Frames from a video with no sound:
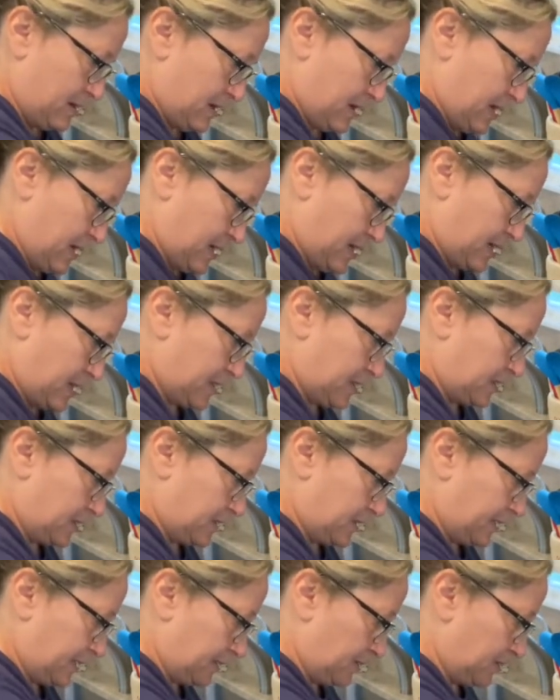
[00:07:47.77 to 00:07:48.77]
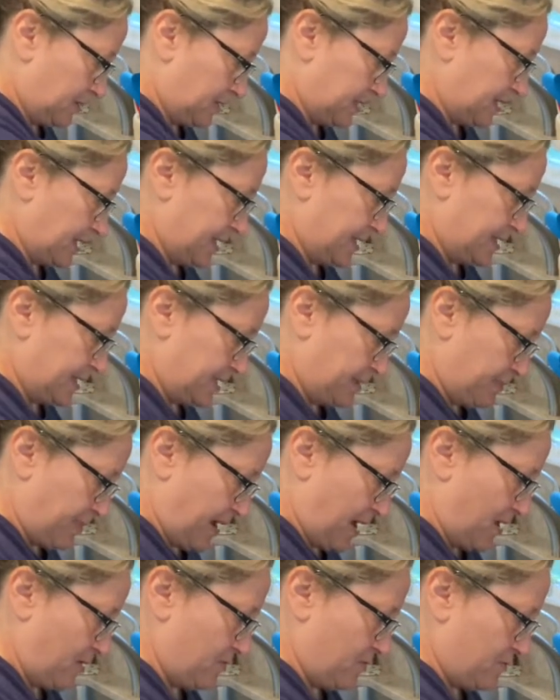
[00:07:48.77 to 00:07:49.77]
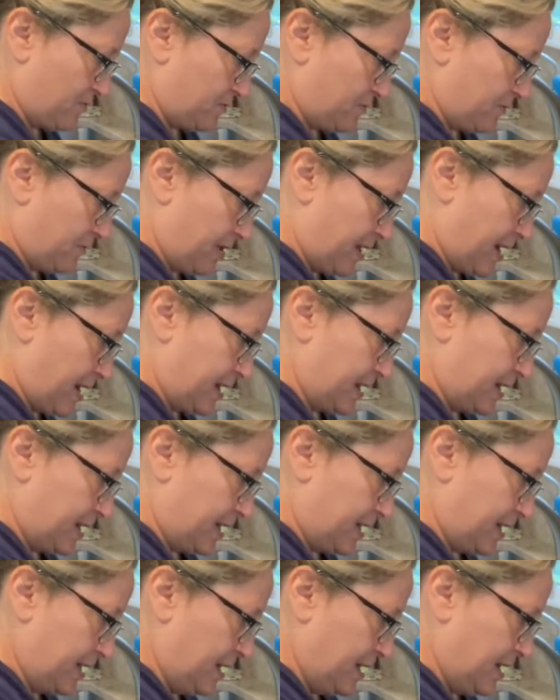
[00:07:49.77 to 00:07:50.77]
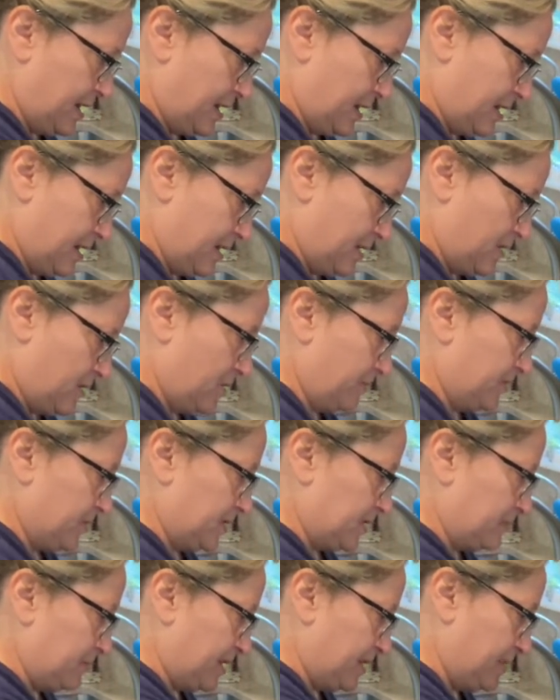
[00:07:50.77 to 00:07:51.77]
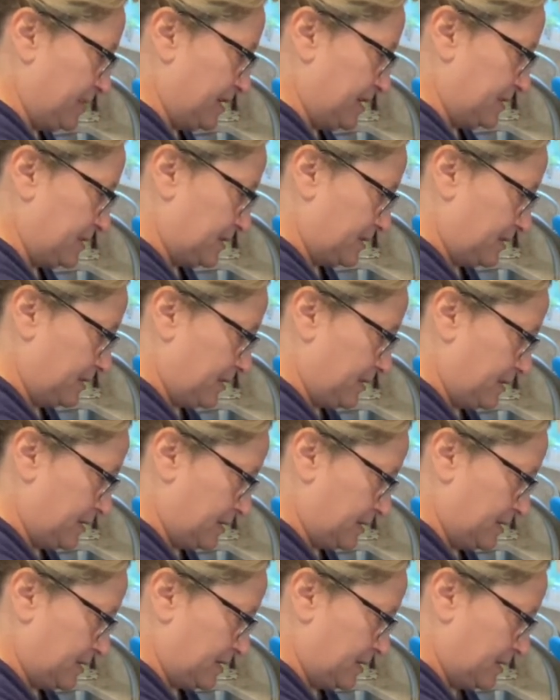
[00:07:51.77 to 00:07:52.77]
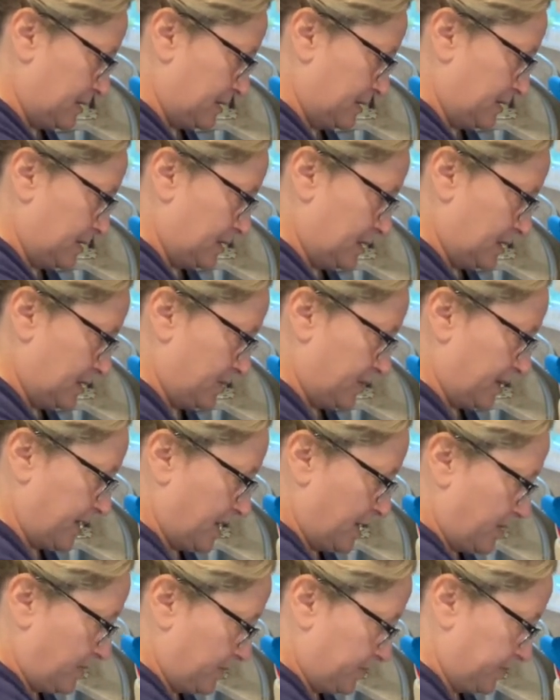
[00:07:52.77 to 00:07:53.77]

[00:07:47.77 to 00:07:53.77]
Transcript: And it looks like it's about ready. Oh, there's a big piece of, there we go.